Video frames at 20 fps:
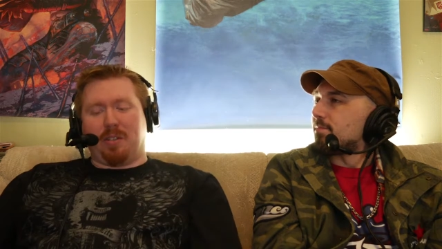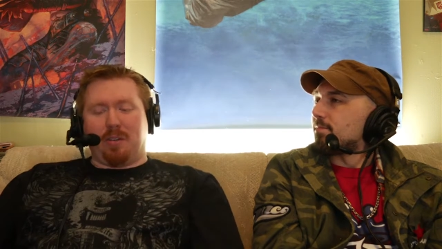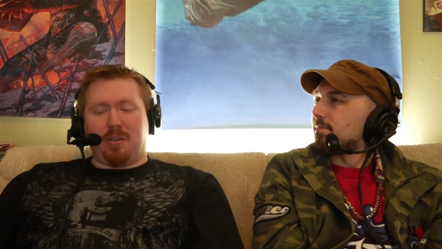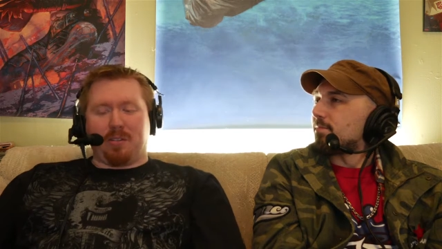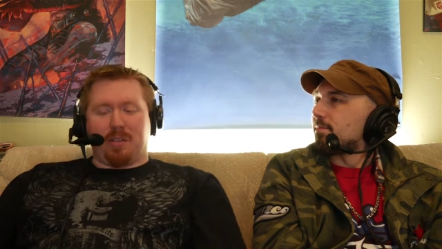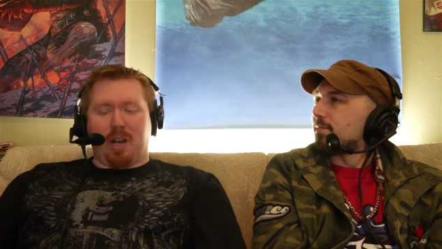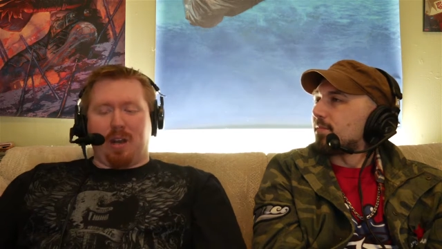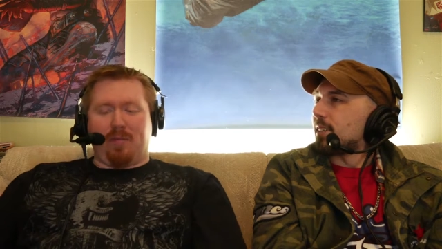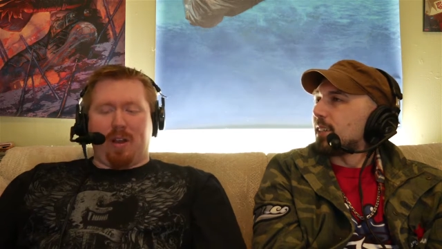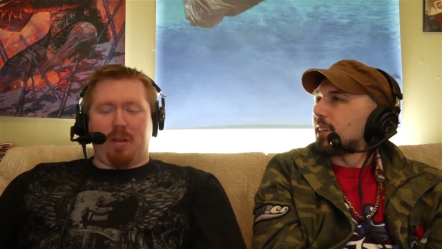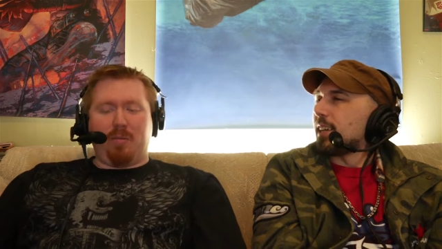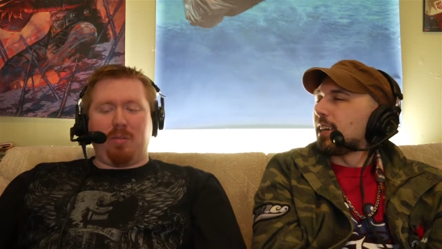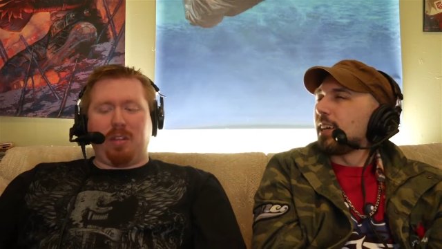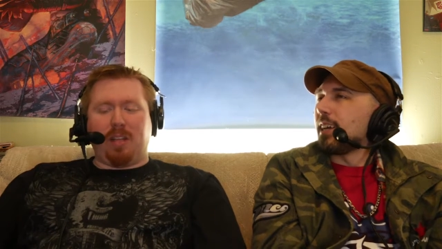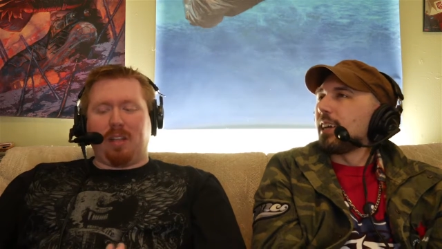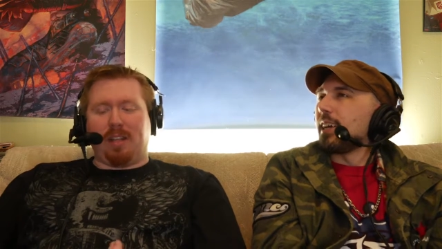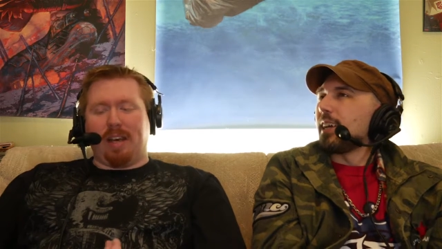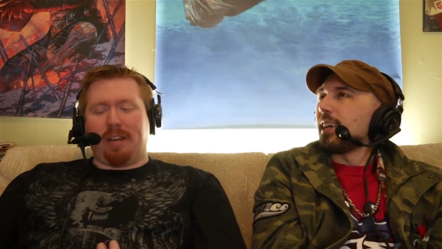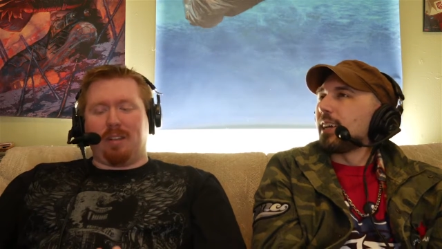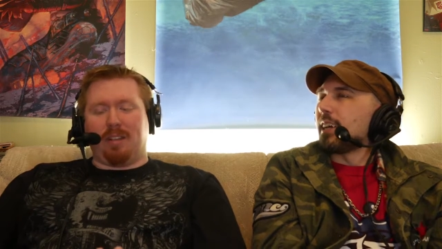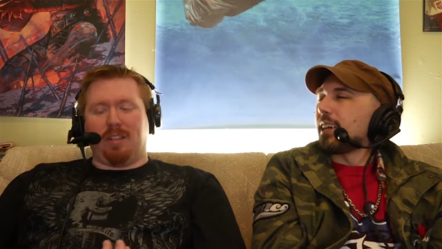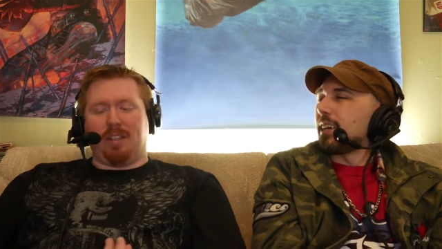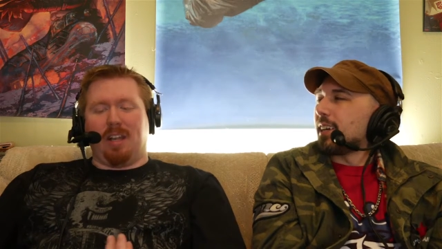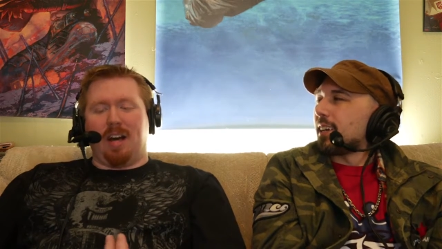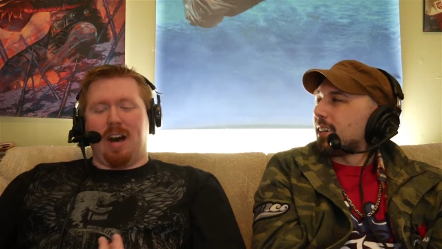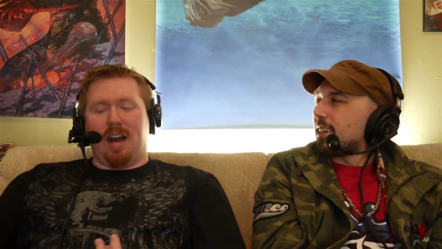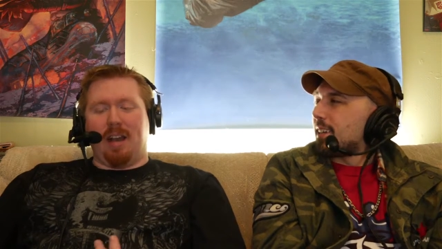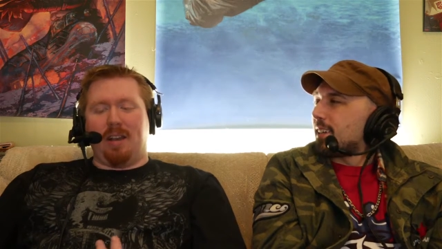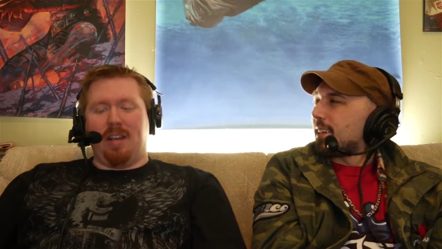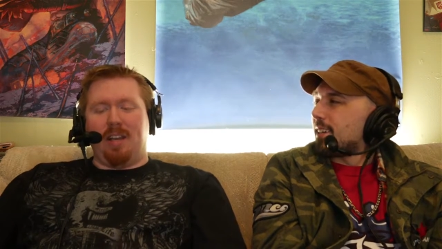Speaker 1: goes off. I really liked the
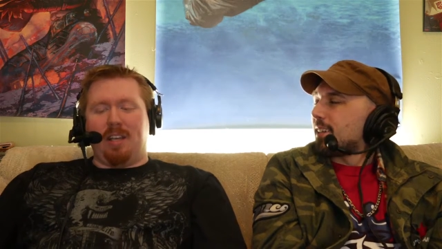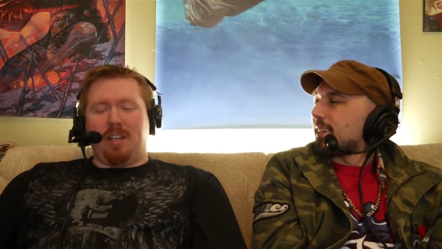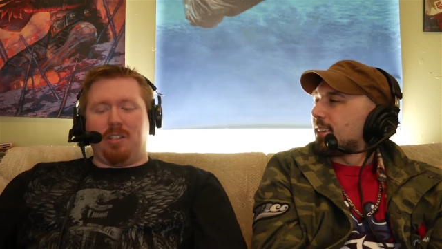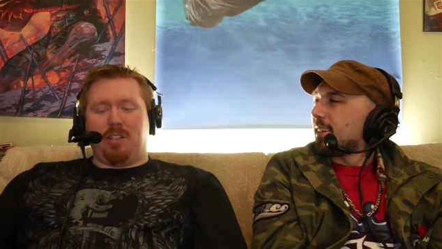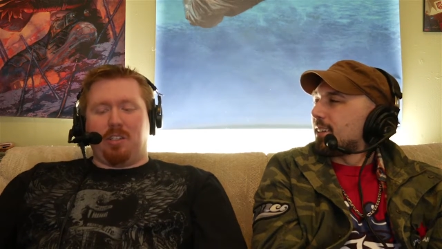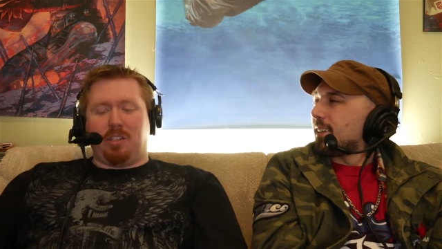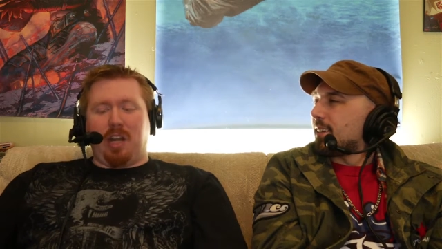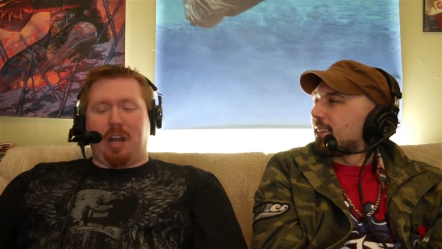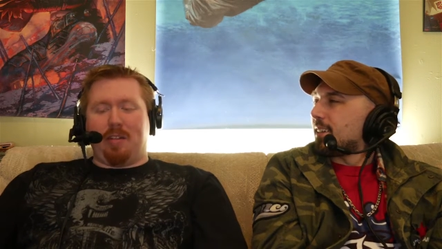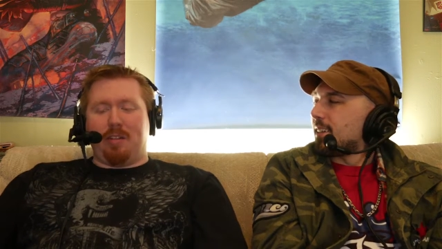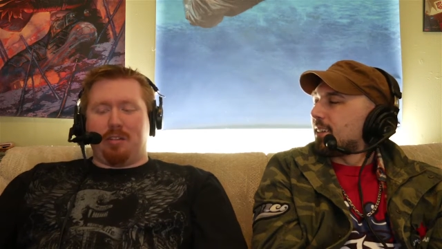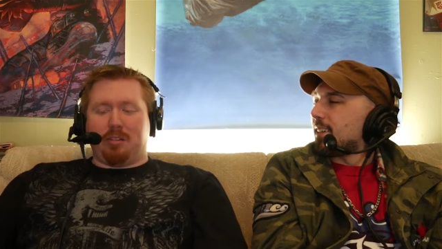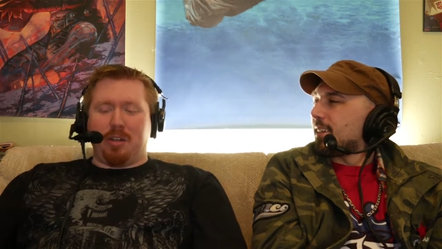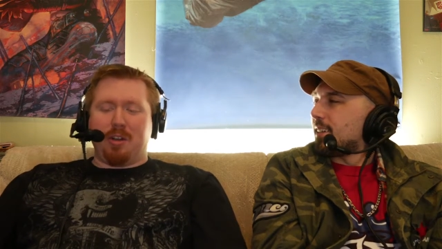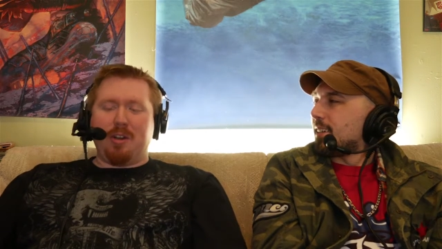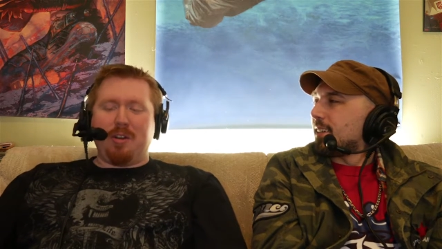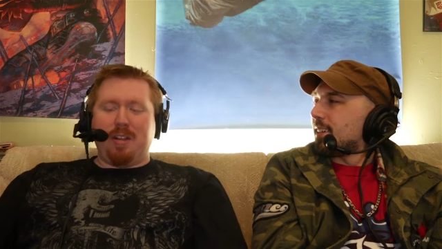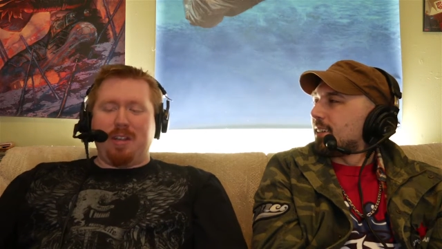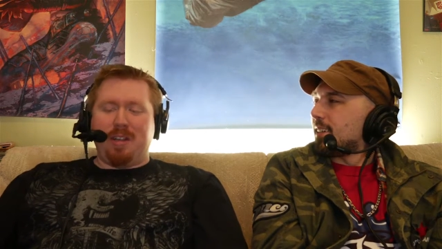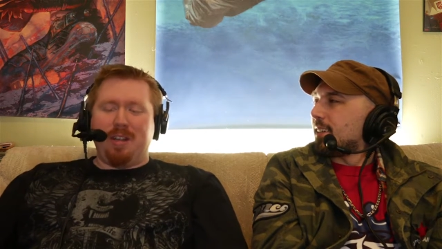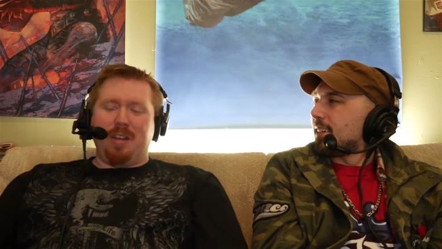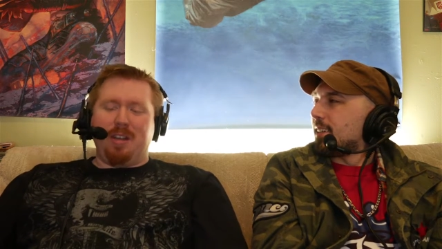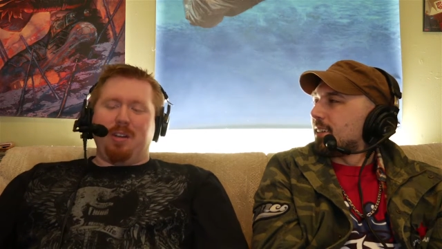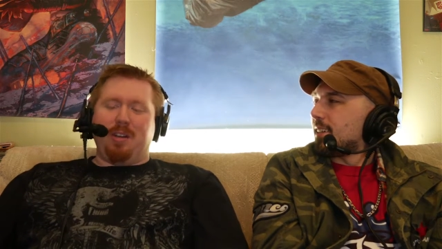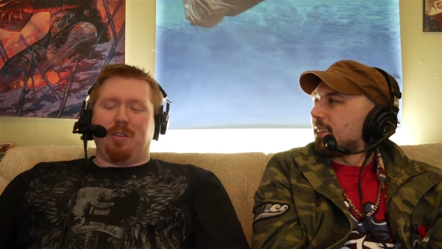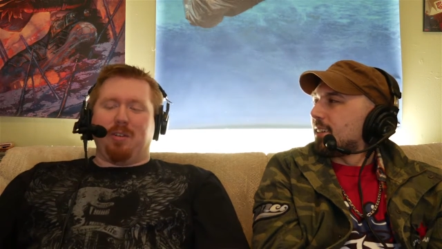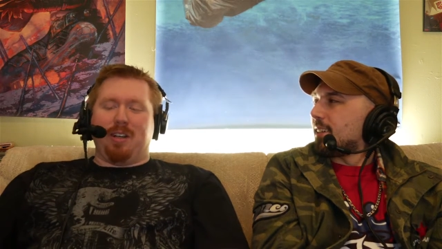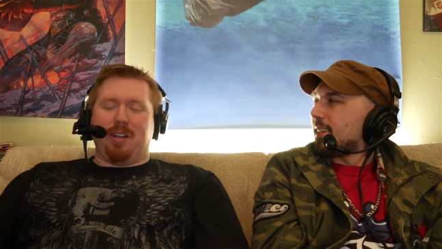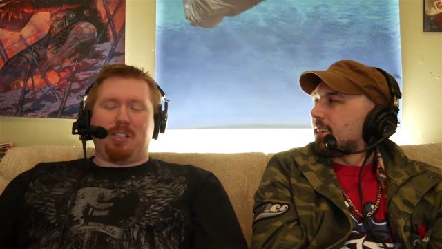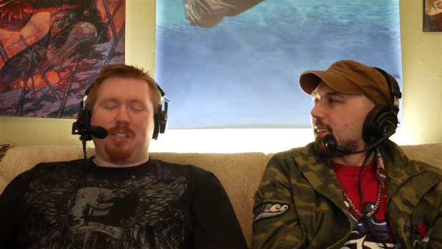line, she's either dirty
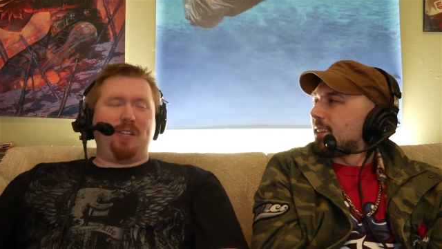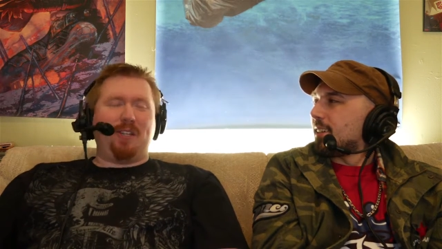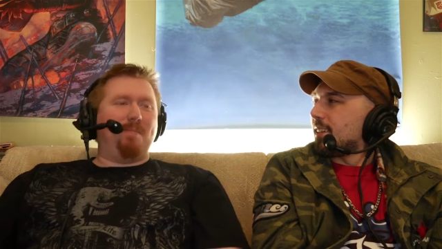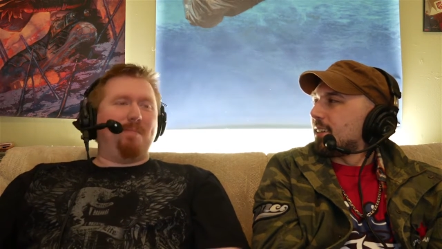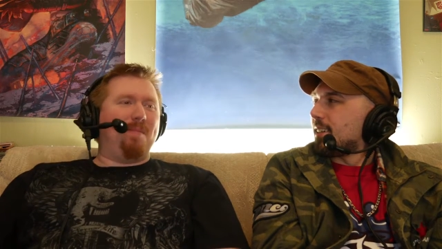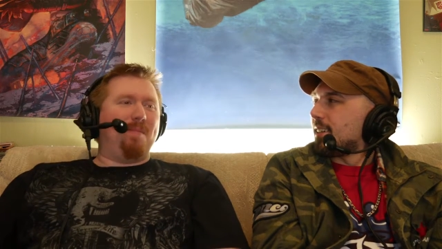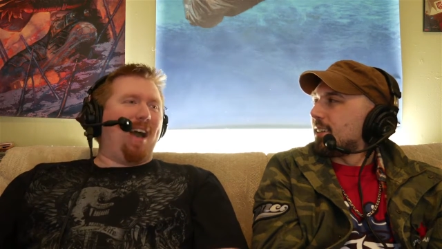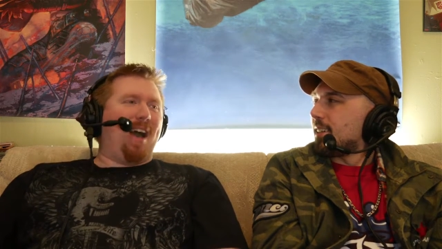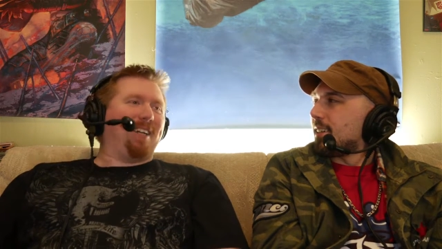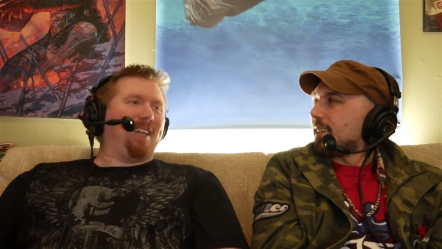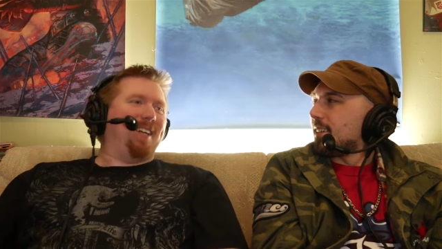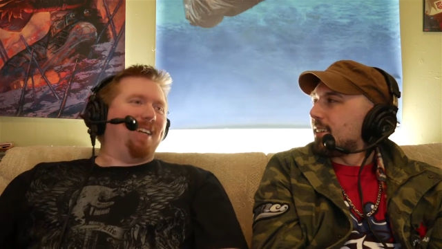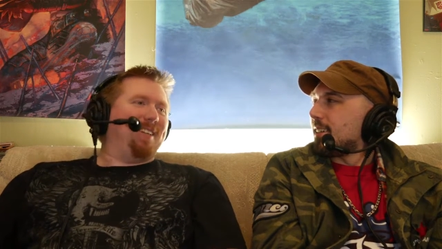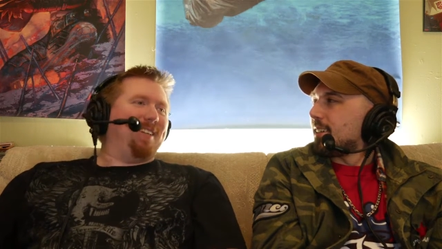or a shit magnet